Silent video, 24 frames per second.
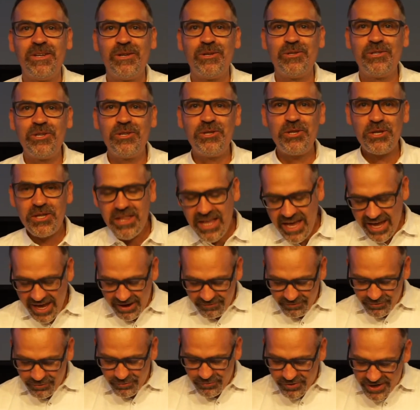So did they
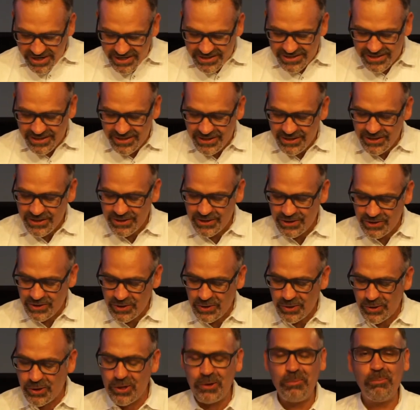have a reason
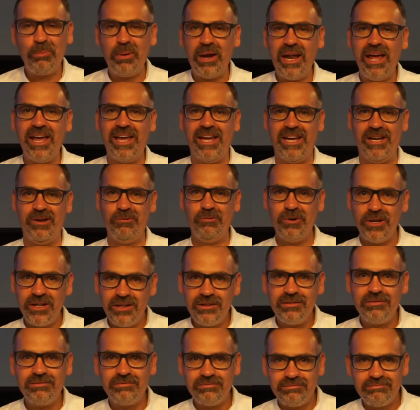to complain?
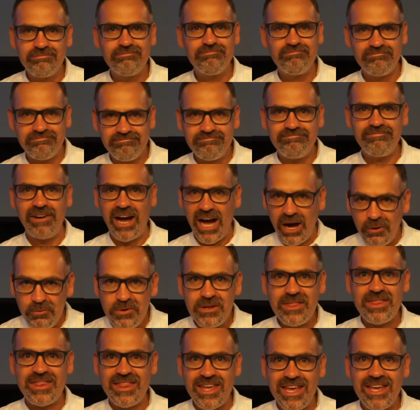Well, I
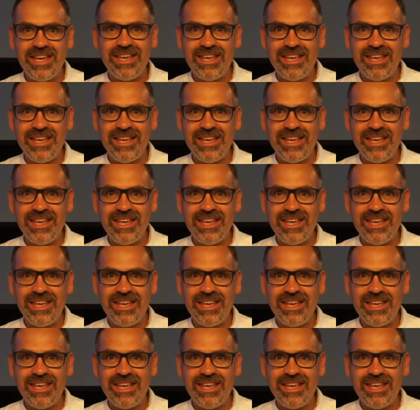would think